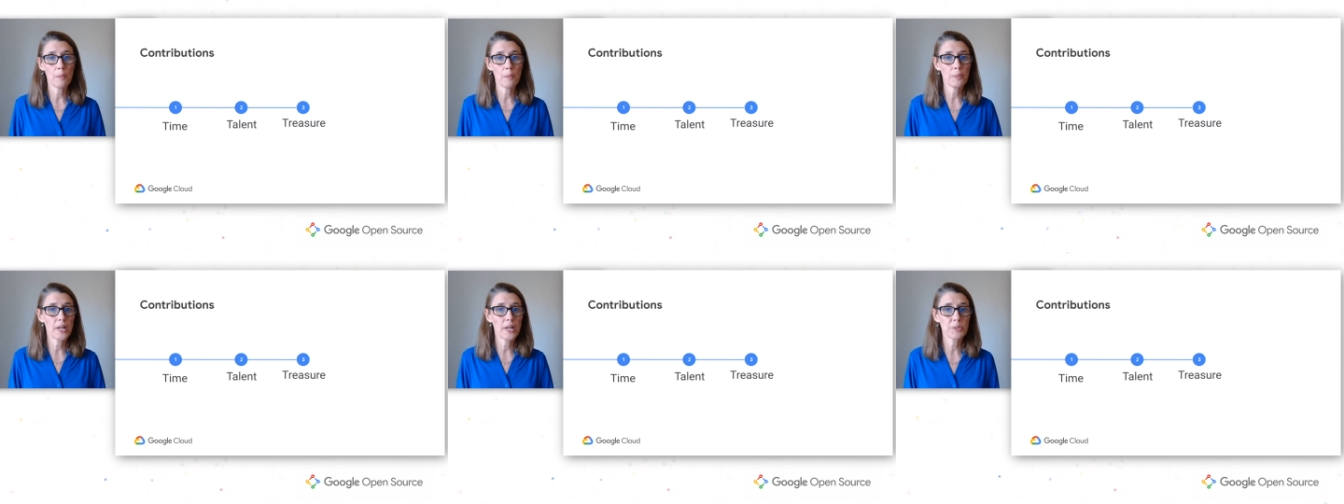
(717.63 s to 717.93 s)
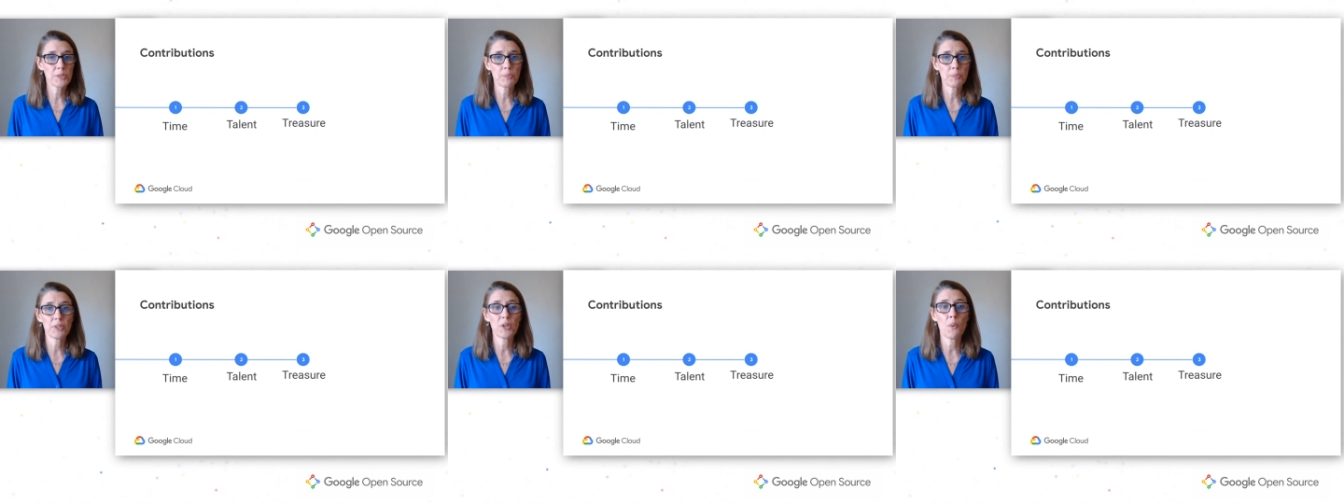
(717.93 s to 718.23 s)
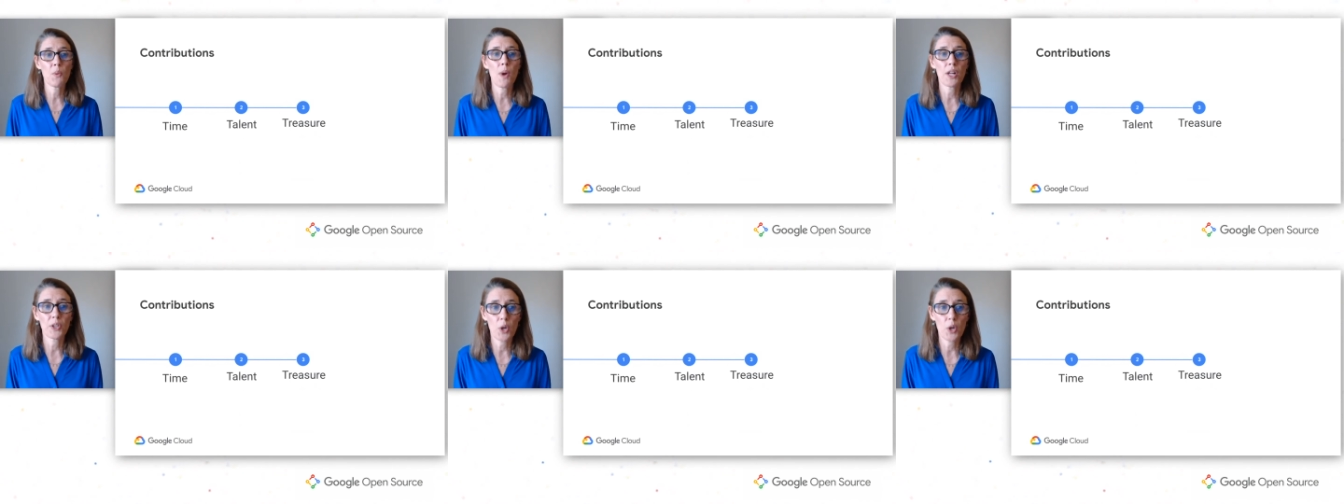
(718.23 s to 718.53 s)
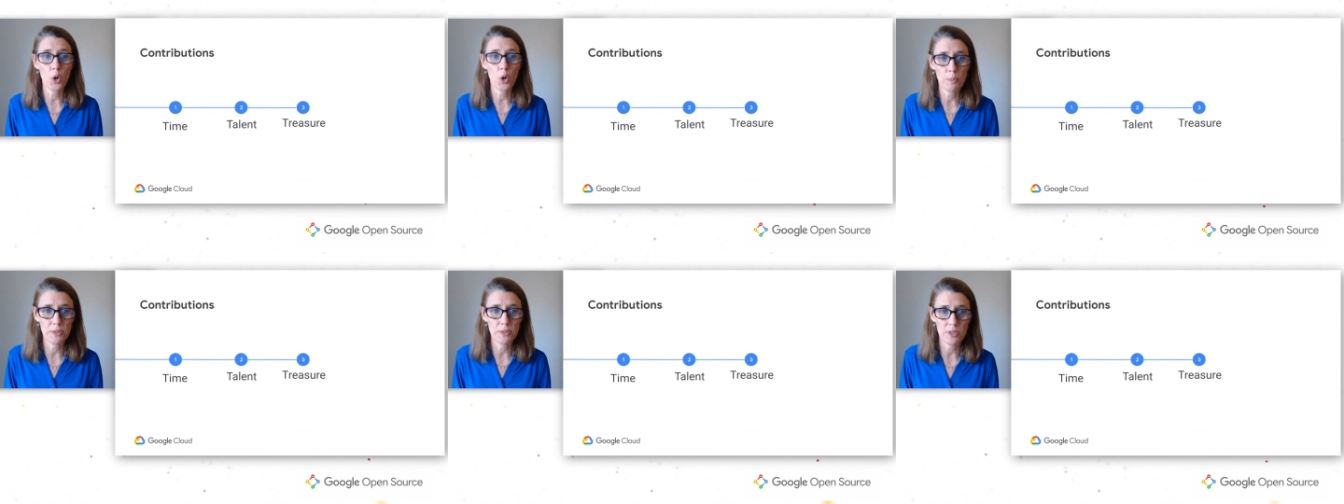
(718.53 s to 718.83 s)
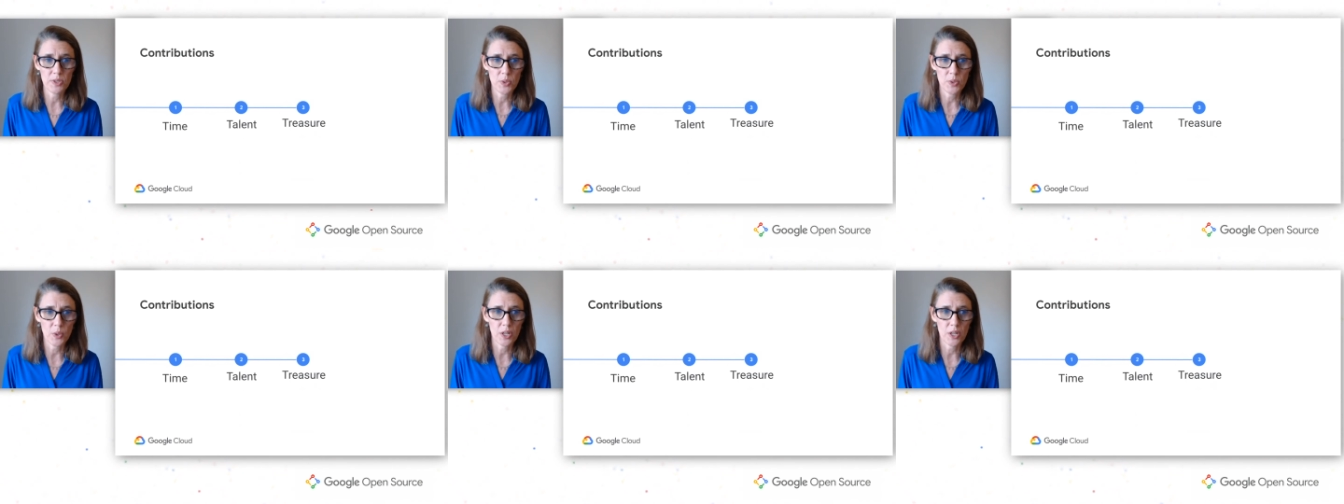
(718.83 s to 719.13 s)
applies pretty well to open
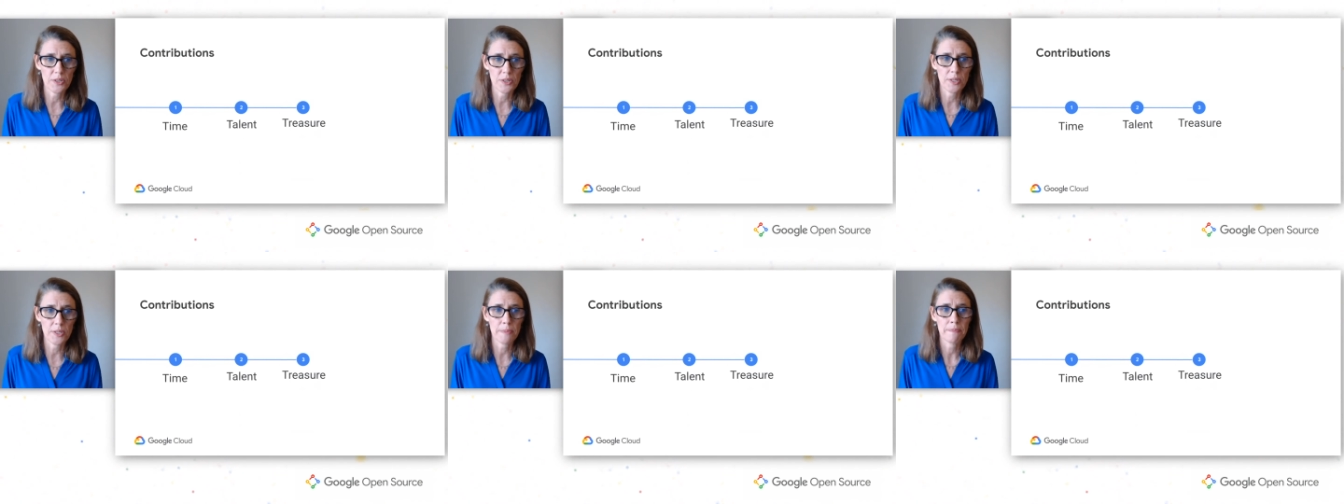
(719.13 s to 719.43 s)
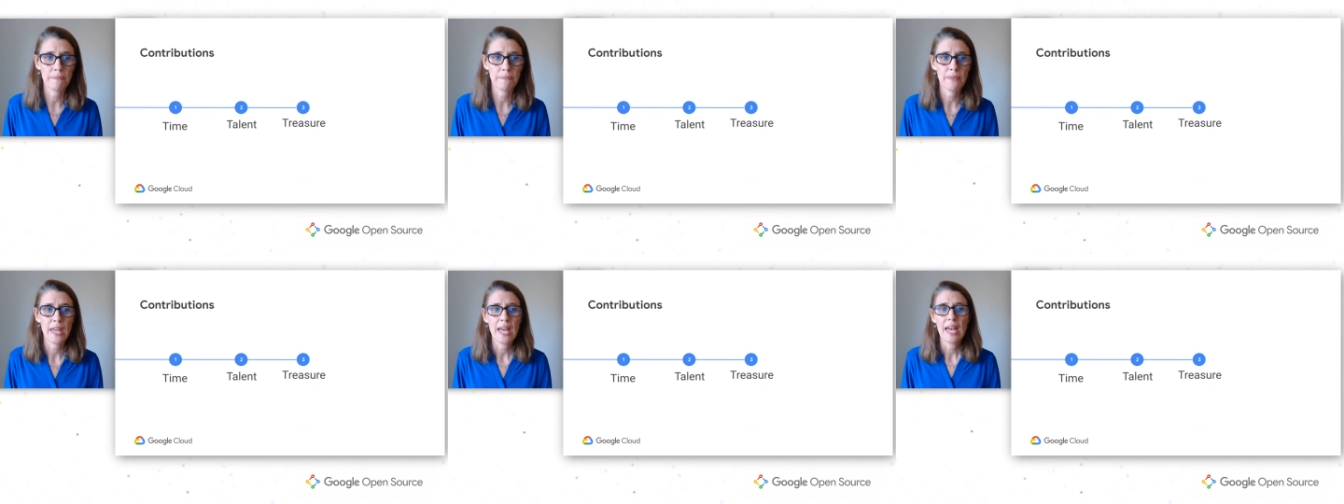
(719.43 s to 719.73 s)
source.